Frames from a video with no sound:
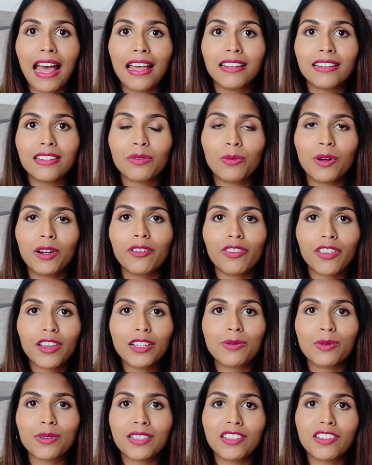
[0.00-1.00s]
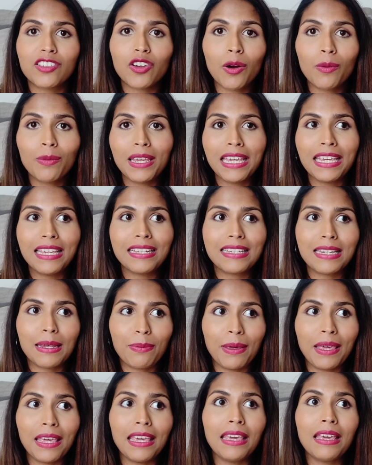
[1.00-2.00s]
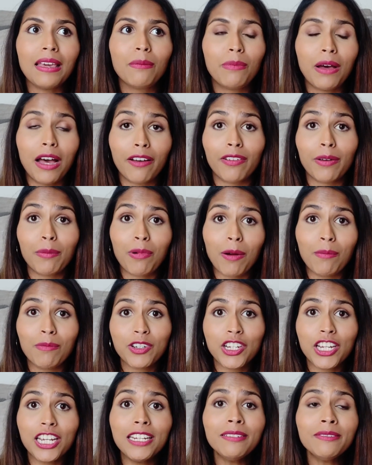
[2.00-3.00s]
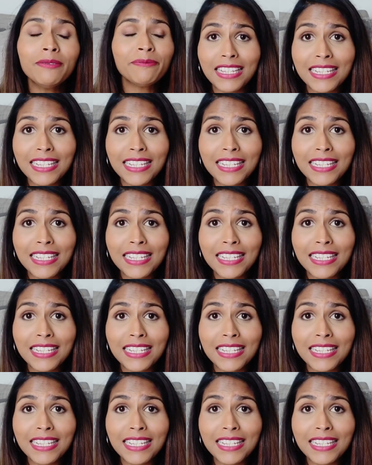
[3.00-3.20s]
and one of those was the Tommy Tippy Perfect Prep Machine.